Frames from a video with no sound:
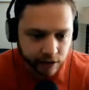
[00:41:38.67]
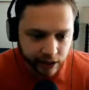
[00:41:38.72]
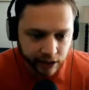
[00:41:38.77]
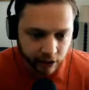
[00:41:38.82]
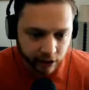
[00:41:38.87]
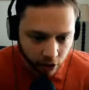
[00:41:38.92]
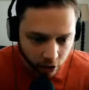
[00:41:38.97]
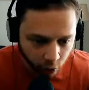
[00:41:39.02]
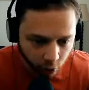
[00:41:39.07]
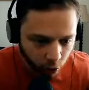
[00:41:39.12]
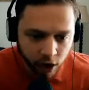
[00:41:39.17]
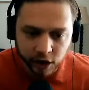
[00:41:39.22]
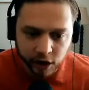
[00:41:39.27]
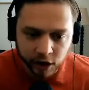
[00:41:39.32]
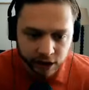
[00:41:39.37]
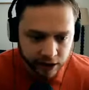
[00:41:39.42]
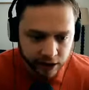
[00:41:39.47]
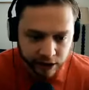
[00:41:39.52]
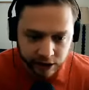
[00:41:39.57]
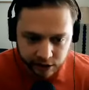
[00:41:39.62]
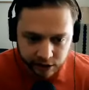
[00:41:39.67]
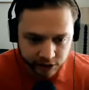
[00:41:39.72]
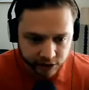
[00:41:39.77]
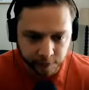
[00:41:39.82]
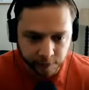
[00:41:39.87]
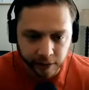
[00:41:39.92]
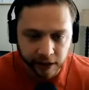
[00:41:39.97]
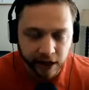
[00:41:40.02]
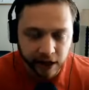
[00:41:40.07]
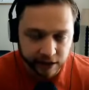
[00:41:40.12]
And our one in is the
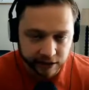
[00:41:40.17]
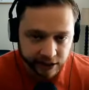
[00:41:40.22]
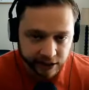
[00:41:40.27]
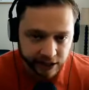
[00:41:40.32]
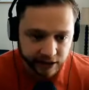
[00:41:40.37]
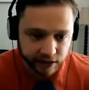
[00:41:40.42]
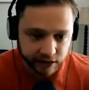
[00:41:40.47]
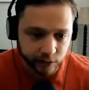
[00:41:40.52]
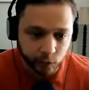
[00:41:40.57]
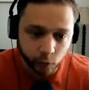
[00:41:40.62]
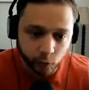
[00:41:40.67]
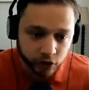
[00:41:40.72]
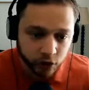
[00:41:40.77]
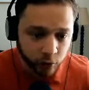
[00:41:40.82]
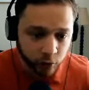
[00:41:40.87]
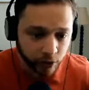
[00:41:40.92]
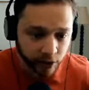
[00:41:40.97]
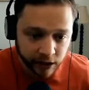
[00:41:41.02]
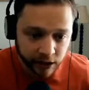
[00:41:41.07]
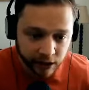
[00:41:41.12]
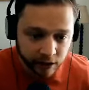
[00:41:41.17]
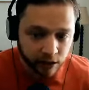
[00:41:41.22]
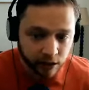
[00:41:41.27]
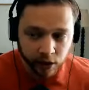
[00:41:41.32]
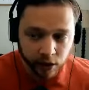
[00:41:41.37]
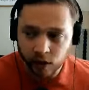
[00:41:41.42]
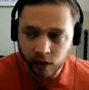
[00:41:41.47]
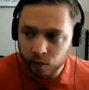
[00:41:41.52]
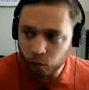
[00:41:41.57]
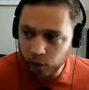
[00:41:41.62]
podcast. And once we're in,
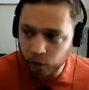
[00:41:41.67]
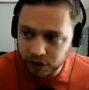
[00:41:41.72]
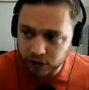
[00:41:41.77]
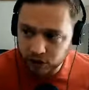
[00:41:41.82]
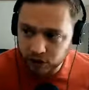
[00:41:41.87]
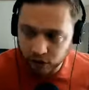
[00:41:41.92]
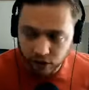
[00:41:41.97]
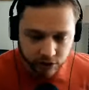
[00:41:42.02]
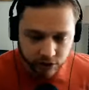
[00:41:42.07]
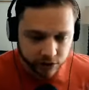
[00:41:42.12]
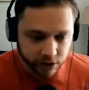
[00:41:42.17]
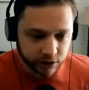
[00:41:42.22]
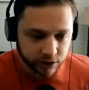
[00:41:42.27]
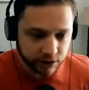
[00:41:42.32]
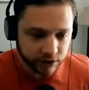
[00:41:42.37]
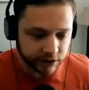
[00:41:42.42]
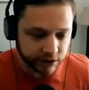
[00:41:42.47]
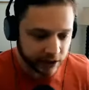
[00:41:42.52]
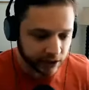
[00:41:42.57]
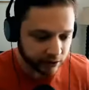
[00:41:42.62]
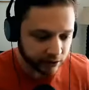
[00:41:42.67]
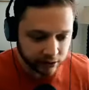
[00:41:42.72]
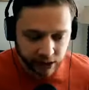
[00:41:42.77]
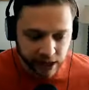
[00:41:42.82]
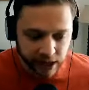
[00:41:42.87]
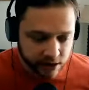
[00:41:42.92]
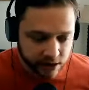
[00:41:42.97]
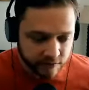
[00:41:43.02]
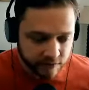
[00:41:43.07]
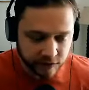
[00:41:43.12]
we start to get a
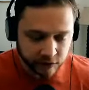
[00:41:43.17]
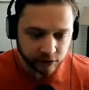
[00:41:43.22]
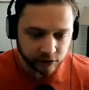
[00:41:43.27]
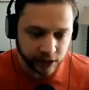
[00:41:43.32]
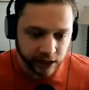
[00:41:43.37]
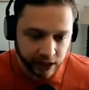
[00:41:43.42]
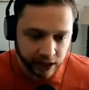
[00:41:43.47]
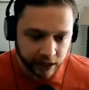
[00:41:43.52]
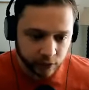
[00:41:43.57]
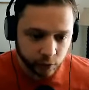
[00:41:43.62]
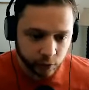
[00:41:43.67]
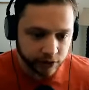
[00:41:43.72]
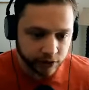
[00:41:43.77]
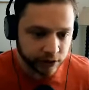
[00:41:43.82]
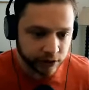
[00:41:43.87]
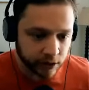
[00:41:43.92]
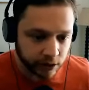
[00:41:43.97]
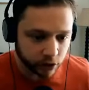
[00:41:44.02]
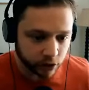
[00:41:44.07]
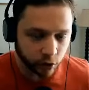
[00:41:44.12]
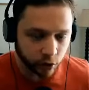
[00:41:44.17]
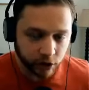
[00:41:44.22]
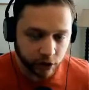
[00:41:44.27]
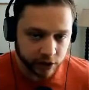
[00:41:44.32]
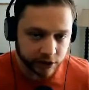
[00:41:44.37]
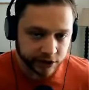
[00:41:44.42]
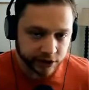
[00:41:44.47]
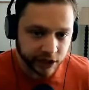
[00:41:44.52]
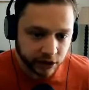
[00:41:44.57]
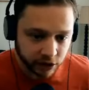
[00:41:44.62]
lay of the land within these
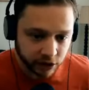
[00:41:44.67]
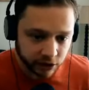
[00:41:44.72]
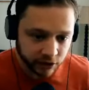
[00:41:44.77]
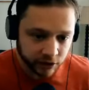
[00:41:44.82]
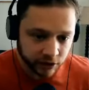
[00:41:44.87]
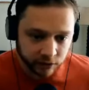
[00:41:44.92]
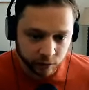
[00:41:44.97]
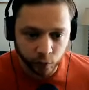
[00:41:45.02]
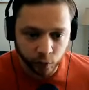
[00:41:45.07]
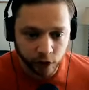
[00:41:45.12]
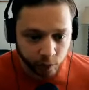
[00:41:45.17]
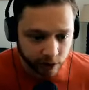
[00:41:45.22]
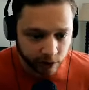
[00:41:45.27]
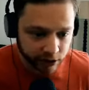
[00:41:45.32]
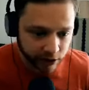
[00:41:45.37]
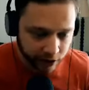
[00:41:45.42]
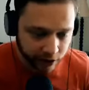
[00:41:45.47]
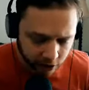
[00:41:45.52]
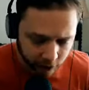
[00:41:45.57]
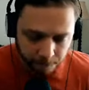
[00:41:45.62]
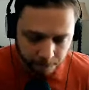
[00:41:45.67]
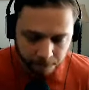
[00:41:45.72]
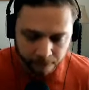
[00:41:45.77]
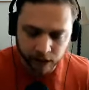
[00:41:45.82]
organizations and where we can help.